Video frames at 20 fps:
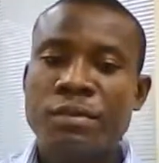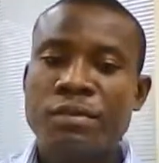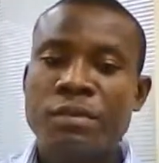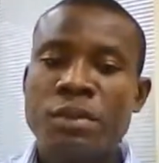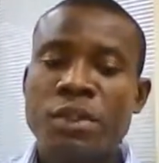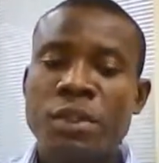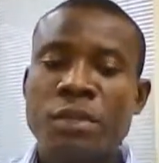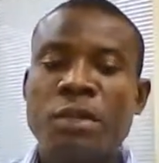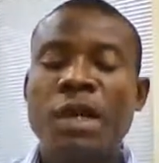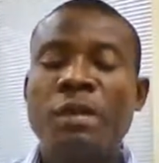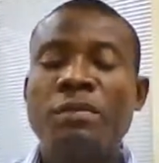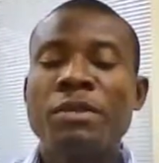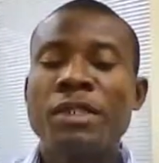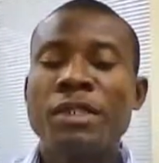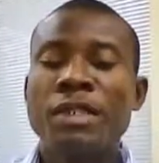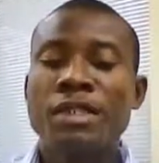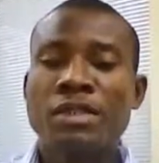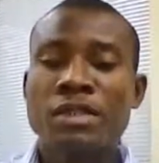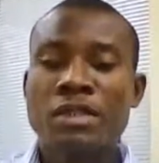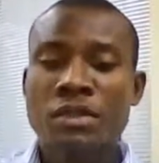Some
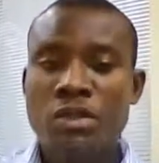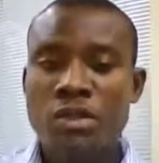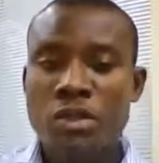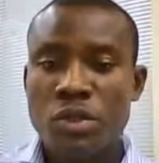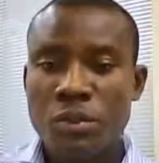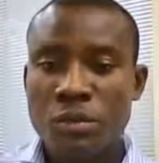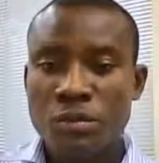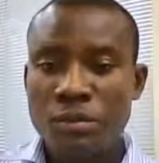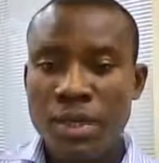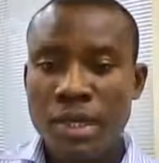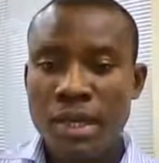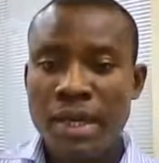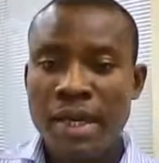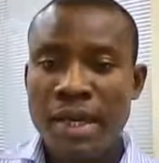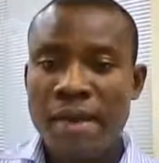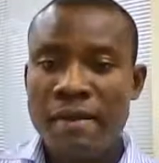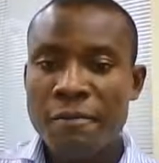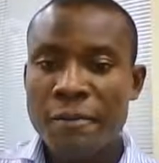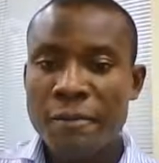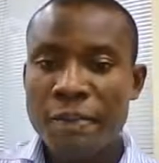applications you pay
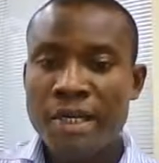every